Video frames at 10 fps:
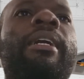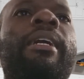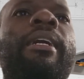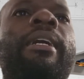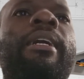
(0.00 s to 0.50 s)

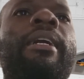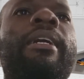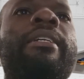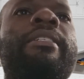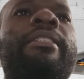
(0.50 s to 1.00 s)

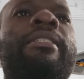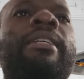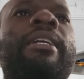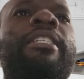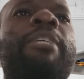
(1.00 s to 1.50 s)
It is
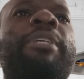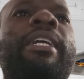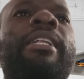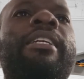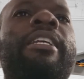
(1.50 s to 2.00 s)

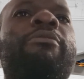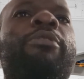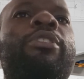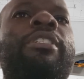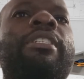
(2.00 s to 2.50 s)
typically
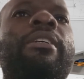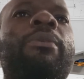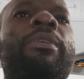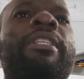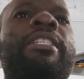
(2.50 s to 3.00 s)
reinforced
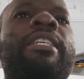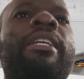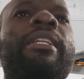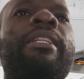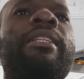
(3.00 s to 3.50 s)
with
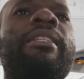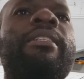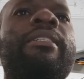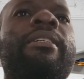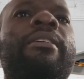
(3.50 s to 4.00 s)
steel
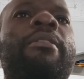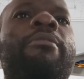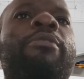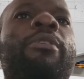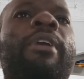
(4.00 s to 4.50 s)

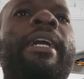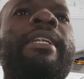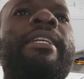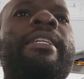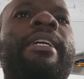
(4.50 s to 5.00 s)
for
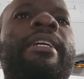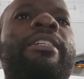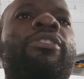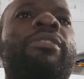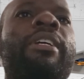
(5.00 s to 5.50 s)
added
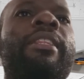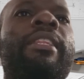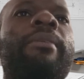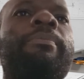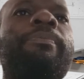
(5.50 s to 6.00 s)
strength.